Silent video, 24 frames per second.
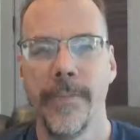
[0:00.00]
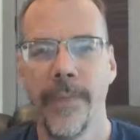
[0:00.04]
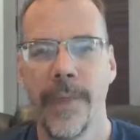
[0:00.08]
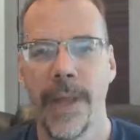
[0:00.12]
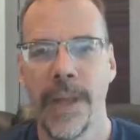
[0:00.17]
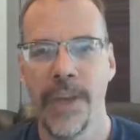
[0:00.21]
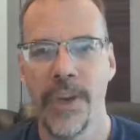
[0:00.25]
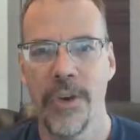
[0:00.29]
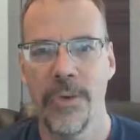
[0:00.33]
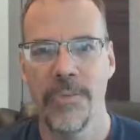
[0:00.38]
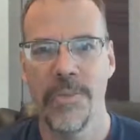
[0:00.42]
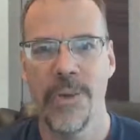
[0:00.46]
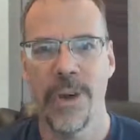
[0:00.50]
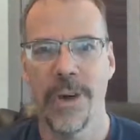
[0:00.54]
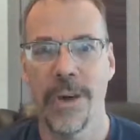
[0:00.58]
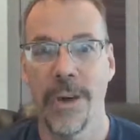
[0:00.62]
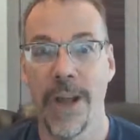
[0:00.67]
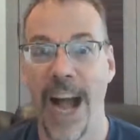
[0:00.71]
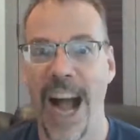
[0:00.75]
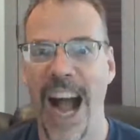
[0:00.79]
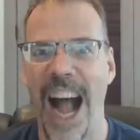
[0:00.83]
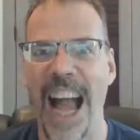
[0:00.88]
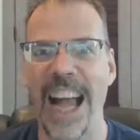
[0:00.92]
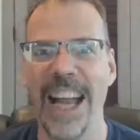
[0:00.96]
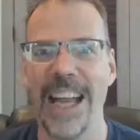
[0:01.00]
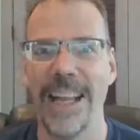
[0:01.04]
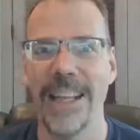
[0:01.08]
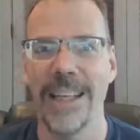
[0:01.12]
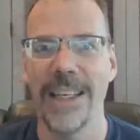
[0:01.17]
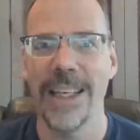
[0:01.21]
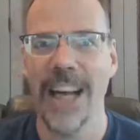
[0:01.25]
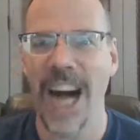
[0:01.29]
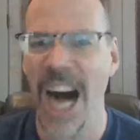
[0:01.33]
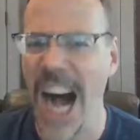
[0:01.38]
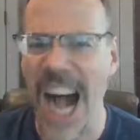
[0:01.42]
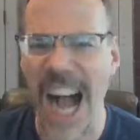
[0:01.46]
And you burn
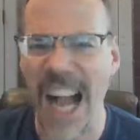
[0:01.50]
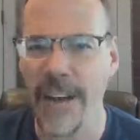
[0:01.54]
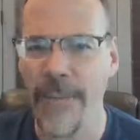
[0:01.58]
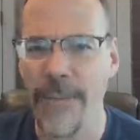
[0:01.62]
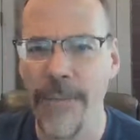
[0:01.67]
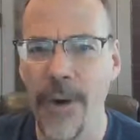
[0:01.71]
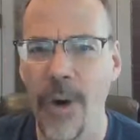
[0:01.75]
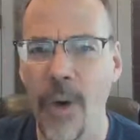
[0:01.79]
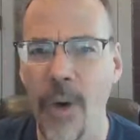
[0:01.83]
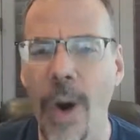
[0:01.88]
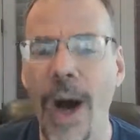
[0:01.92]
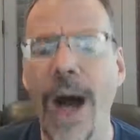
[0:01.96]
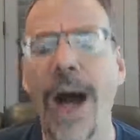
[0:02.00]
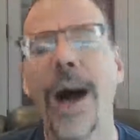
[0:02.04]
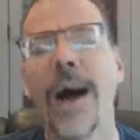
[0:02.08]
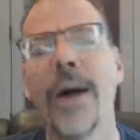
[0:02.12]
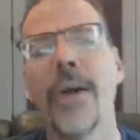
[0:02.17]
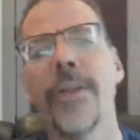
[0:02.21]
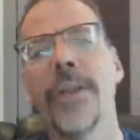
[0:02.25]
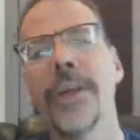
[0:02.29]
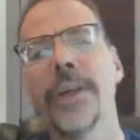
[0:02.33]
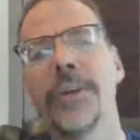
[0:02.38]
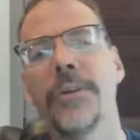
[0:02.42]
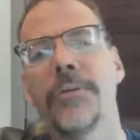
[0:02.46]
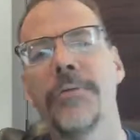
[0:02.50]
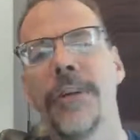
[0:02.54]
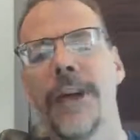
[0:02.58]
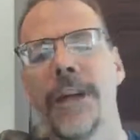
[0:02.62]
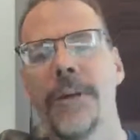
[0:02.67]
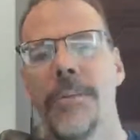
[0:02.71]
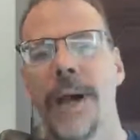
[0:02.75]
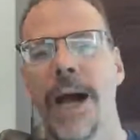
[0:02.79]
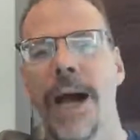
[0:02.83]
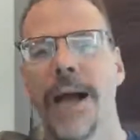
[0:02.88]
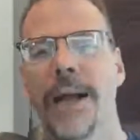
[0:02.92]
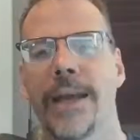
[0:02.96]
hot for a while. And then you
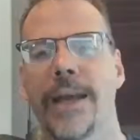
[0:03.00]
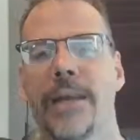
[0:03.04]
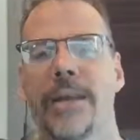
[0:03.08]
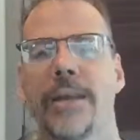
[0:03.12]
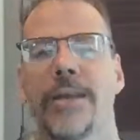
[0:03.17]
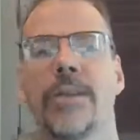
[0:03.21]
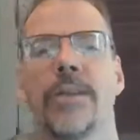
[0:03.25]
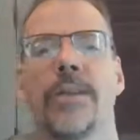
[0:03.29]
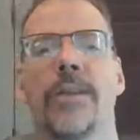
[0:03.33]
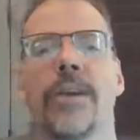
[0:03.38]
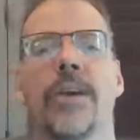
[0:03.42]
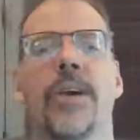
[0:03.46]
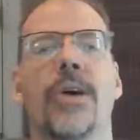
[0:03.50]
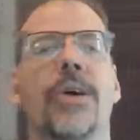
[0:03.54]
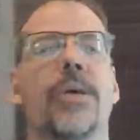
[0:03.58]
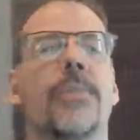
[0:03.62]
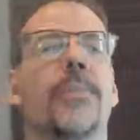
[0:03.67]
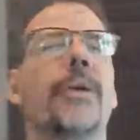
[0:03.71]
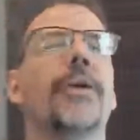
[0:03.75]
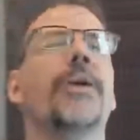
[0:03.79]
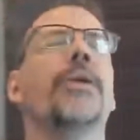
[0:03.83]
fade back into the coma.